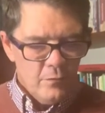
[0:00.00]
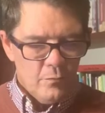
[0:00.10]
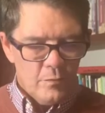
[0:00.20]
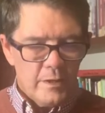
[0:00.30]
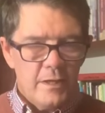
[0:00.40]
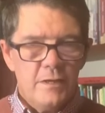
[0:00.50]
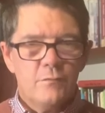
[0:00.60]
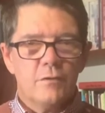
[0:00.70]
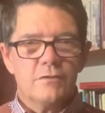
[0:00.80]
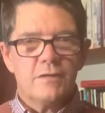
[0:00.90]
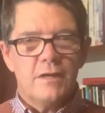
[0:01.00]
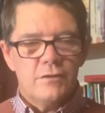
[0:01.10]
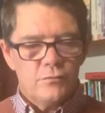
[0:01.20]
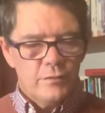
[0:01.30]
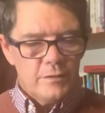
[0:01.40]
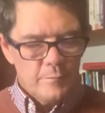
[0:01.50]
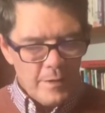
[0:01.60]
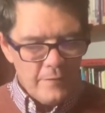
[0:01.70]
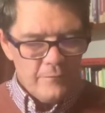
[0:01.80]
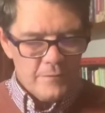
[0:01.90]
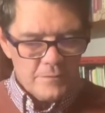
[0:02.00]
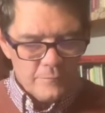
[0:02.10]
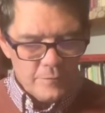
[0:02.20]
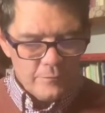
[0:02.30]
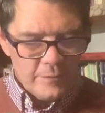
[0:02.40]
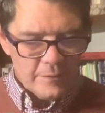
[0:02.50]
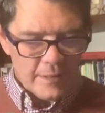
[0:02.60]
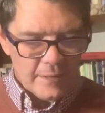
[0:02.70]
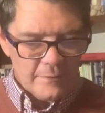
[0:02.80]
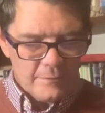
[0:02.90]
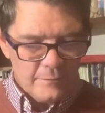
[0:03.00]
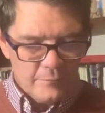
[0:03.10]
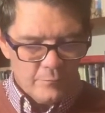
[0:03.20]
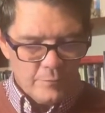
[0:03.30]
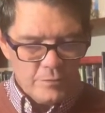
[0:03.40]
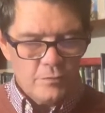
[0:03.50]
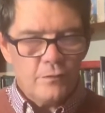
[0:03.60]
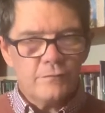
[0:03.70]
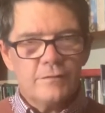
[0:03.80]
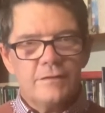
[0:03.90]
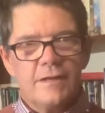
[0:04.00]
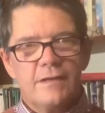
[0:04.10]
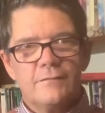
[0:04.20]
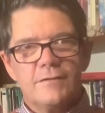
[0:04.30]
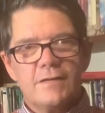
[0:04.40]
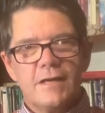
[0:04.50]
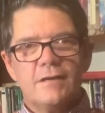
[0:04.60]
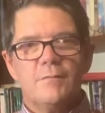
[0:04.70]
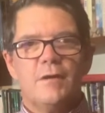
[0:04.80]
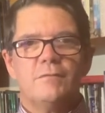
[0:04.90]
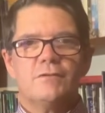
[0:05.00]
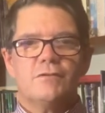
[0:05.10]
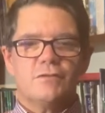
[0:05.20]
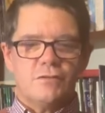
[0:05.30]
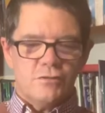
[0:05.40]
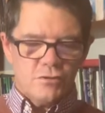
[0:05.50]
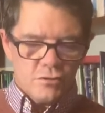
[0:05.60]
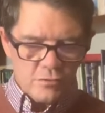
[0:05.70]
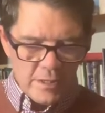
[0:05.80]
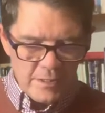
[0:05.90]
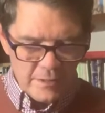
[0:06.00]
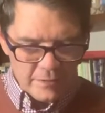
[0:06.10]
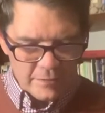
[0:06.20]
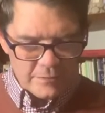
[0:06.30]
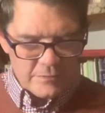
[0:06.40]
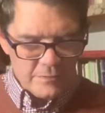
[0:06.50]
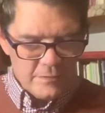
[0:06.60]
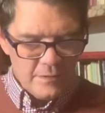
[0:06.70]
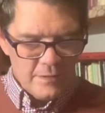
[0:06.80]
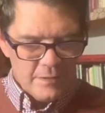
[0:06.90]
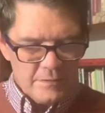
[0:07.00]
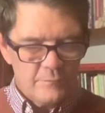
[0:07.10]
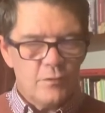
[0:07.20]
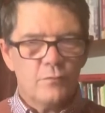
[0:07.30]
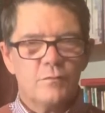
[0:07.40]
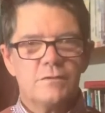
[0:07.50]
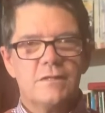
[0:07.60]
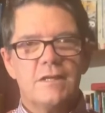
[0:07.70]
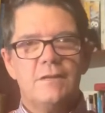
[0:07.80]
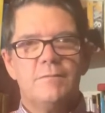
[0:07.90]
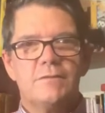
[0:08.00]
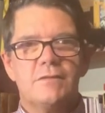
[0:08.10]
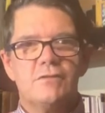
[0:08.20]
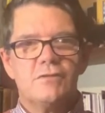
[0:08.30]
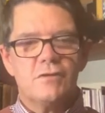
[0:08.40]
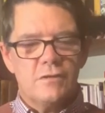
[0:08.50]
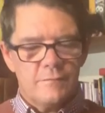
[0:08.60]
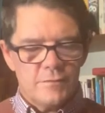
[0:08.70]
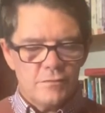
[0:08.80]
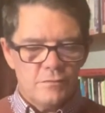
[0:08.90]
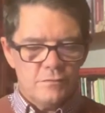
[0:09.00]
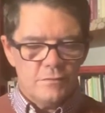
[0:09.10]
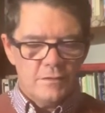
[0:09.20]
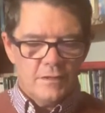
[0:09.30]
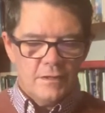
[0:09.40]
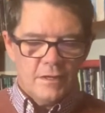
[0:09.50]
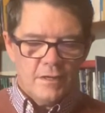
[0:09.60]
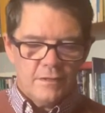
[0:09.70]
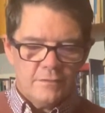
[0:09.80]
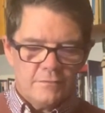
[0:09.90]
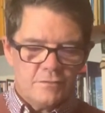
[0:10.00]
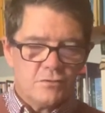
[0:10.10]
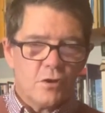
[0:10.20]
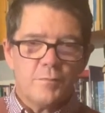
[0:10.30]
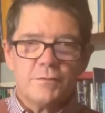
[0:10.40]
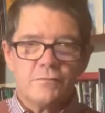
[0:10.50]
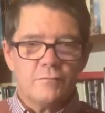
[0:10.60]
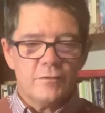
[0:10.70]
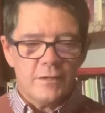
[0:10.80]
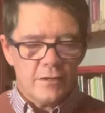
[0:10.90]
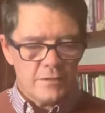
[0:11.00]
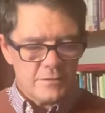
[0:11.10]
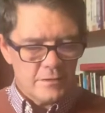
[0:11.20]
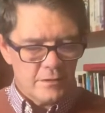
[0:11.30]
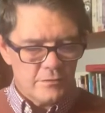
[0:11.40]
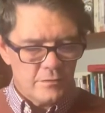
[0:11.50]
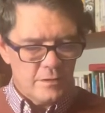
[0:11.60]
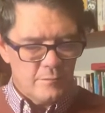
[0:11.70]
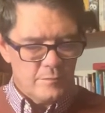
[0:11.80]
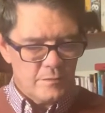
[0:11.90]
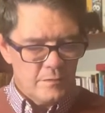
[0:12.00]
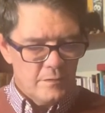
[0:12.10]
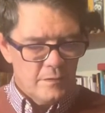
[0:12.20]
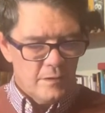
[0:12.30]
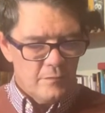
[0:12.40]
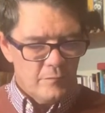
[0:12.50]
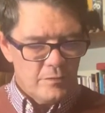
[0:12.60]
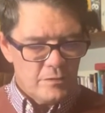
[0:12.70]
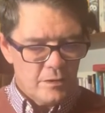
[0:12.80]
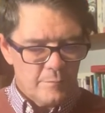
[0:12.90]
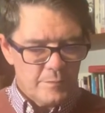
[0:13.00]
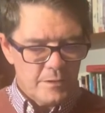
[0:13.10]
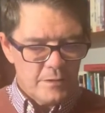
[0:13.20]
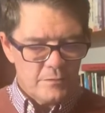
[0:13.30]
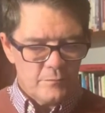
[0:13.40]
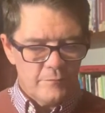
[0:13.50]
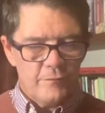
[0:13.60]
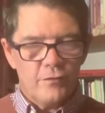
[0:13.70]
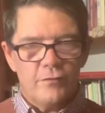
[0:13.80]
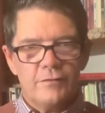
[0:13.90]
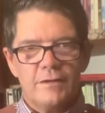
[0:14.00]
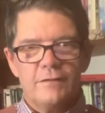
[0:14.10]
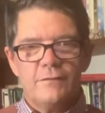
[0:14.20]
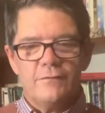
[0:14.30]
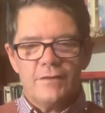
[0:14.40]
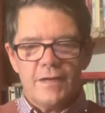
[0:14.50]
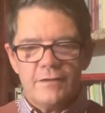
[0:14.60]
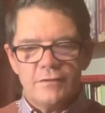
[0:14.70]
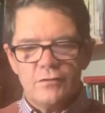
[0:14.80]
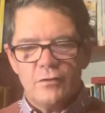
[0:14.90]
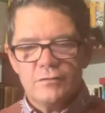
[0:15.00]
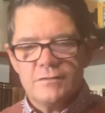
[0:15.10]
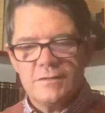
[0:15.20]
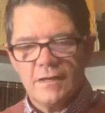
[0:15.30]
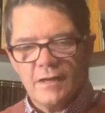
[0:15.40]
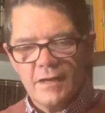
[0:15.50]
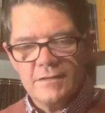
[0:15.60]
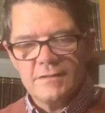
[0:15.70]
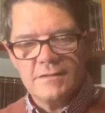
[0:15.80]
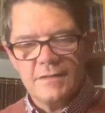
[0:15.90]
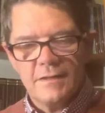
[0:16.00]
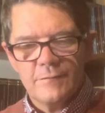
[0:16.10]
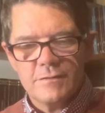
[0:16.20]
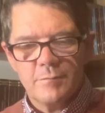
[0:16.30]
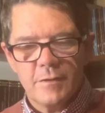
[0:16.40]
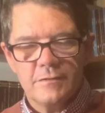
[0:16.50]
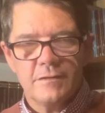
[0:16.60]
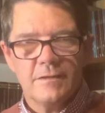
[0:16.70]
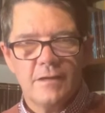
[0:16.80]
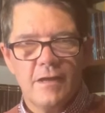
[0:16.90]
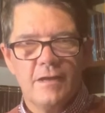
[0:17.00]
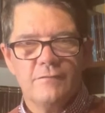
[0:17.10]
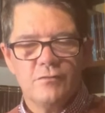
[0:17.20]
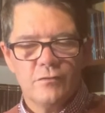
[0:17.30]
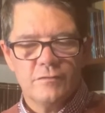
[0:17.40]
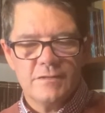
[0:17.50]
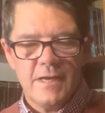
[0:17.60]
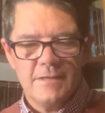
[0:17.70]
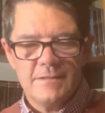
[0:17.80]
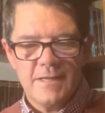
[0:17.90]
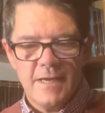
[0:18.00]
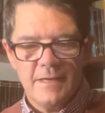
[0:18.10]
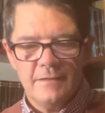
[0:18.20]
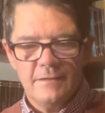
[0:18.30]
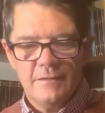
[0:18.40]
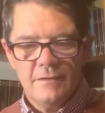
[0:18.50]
what He wants and enjoying the benefits of doing that. We too often think of the Ten Commandments as constraining us, as if God wants to keep us in servitude and stop us from realizing our dreams and reaching our potential. We forgot that we forget that God's delight is to give us abundant life, John 10 10,